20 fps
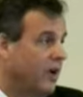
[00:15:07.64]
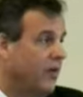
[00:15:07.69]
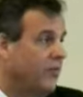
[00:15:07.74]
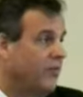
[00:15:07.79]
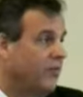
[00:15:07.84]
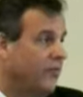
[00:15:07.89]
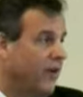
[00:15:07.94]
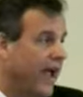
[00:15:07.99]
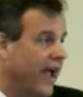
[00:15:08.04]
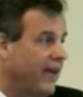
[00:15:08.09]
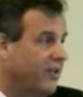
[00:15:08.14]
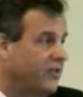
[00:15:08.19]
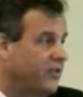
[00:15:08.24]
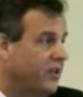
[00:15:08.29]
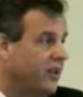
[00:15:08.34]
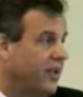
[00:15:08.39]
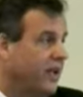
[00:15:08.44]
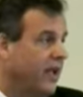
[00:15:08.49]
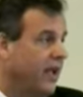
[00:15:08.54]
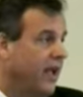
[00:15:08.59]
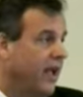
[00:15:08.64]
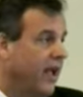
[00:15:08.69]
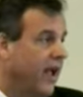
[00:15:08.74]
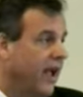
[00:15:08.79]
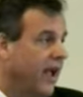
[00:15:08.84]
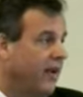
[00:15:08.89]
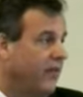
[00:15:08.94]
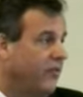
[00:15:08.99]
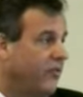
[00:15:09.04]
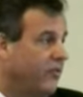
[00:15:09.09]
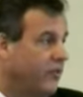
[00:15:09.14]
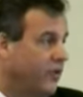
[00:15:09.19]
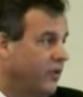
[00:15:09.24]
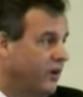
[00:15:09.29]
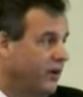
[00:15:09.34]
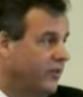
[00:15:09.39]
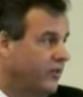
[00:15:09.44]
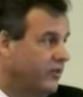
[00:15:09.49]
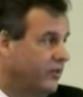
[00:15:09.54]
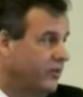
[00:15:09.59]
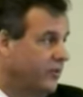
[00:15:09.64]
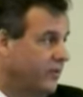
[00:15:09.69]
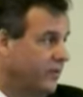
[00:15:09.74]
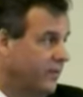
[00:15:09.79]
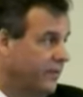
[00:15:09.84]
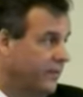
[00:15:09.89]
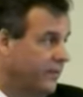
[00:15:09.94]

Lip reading: come fast and furious.